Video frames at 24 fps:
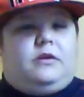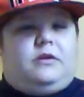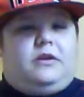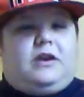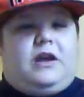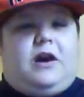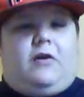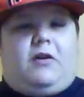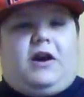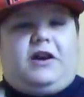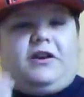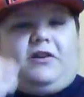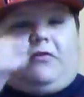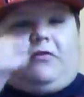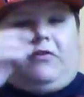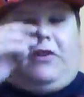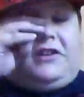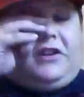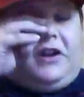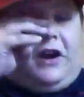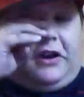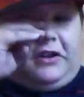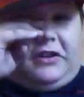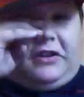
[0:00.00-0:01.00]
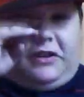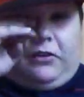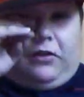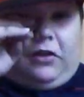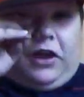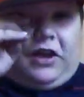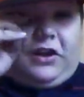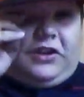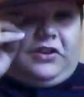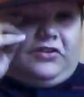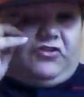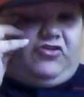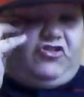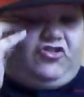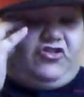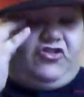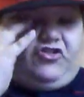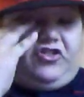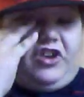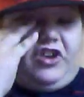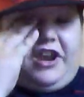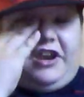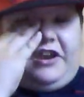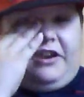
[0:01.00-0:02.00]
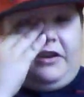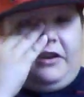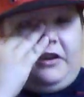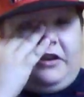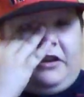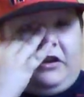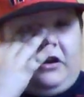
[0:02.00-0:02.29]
Now, I know I talked a lot of shit